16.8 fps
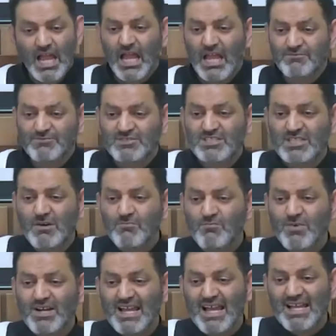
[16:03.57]
If
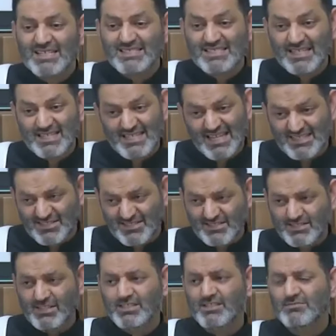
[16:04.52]
someone has less
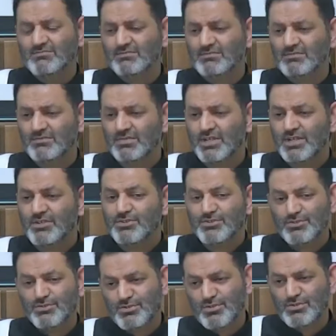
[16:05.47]
ilm,
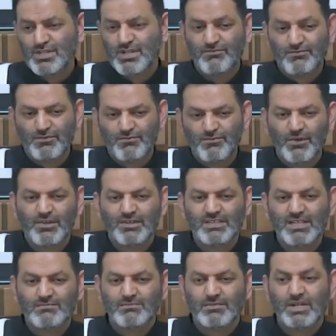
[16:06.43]
you don't have to follow
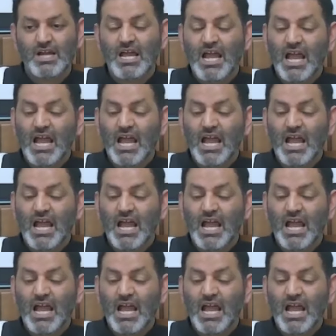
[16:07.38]
them.